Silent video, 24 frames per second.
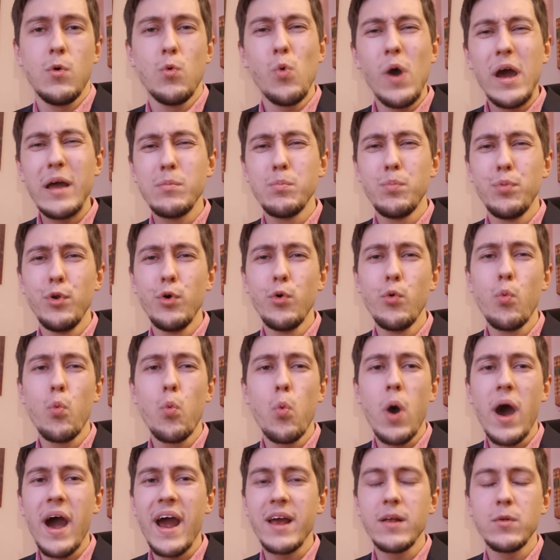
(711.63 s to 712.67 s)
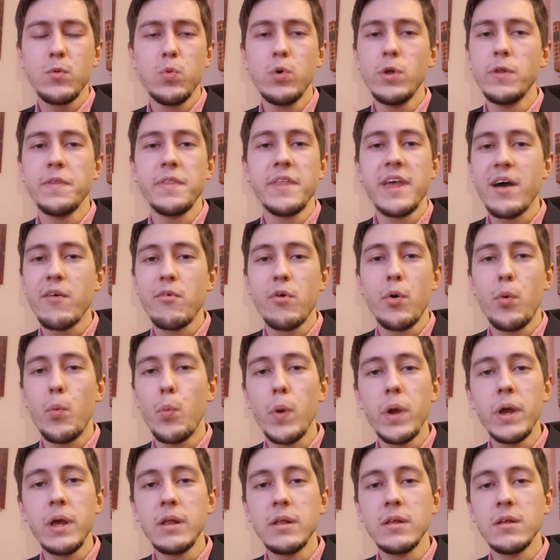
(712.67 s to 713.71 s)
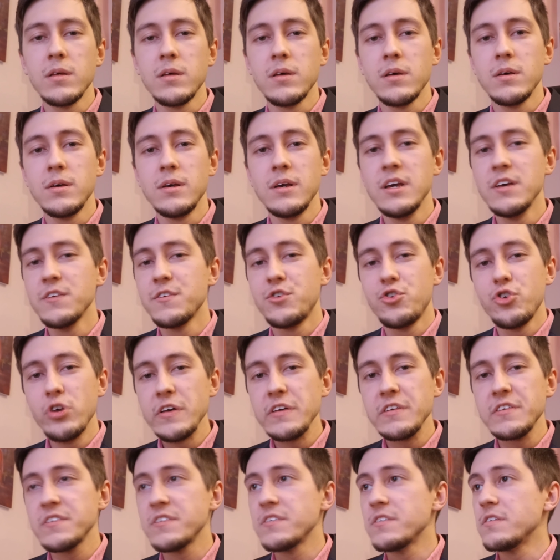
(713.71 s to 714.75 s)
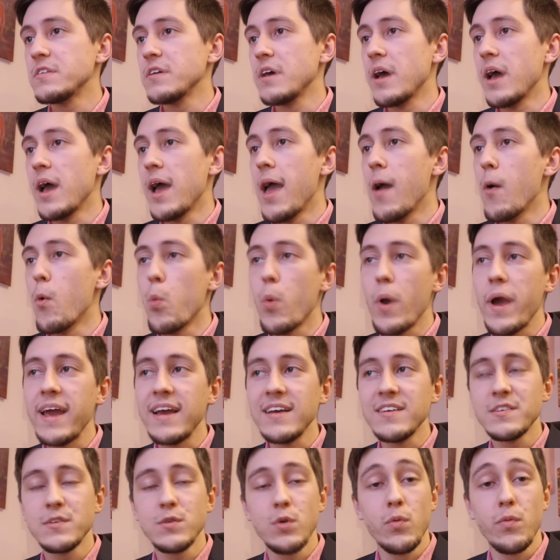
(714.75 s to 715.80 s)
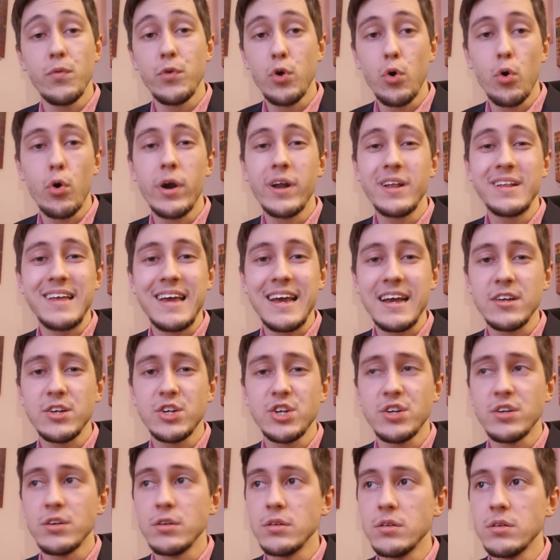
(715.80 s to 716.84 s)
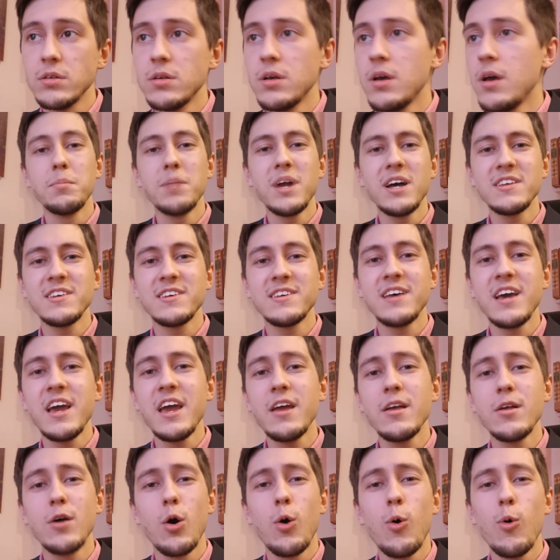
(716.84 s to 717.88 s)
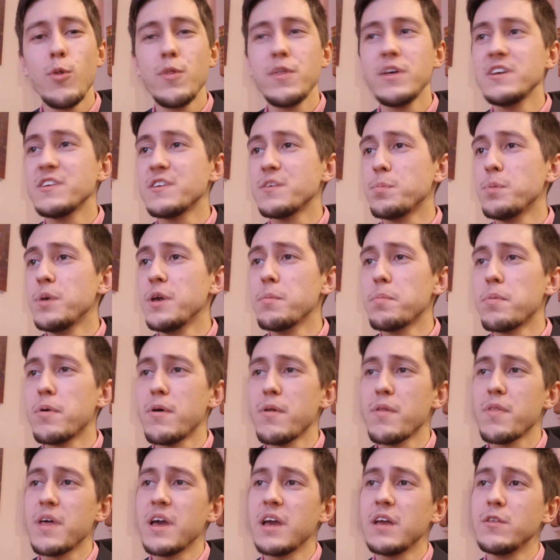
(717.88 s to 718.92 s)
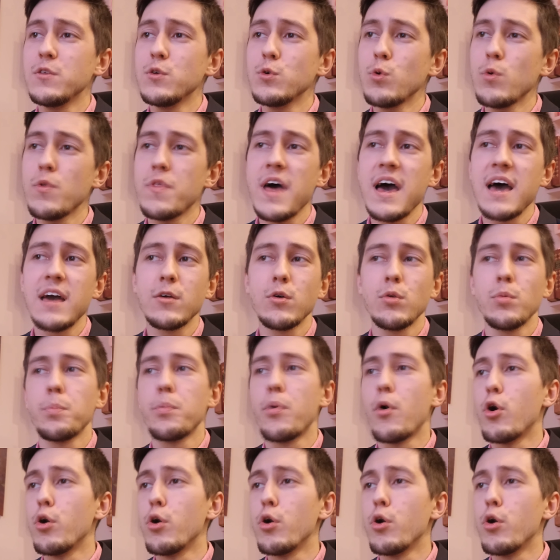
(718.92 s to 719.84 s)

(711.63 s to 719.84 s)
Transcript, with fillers: White, blue, white will never win. It's just a waste of your attention. I'm not saying all these people, they do that on